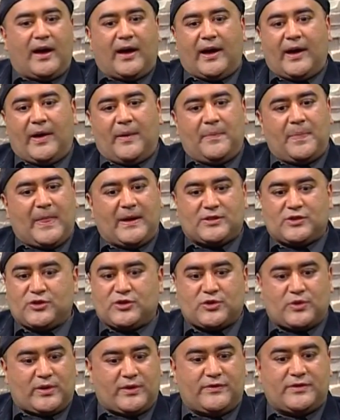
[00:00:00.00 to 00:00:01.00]
um, that just
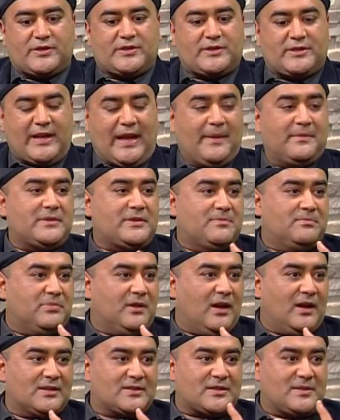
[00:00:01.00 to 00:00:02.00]
sort of stemmed and
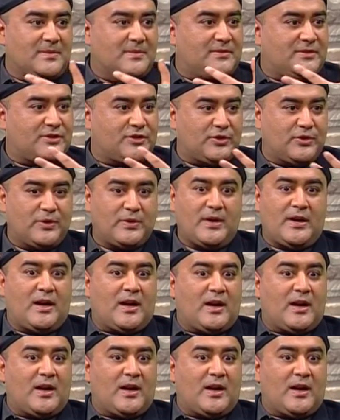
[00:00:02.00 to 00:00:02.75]
blossomed to